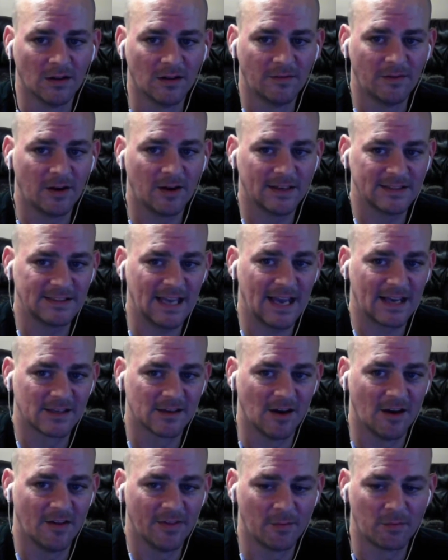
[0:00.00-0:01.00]
of our attacks
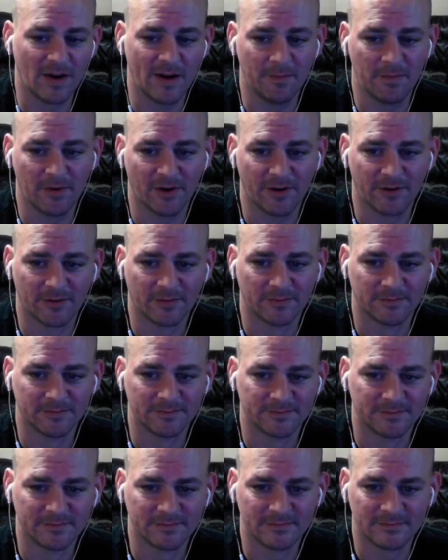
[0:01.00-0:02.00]
on the red bird.
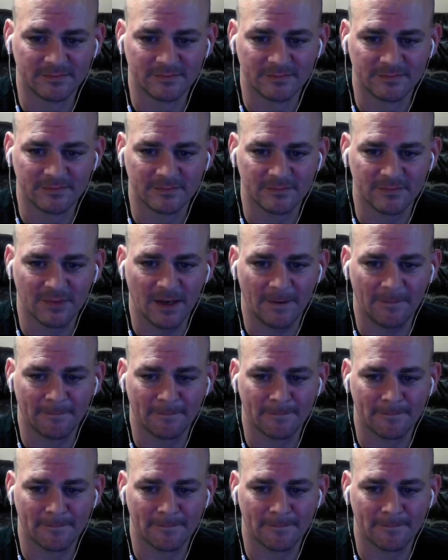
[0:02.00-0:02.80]
Okay.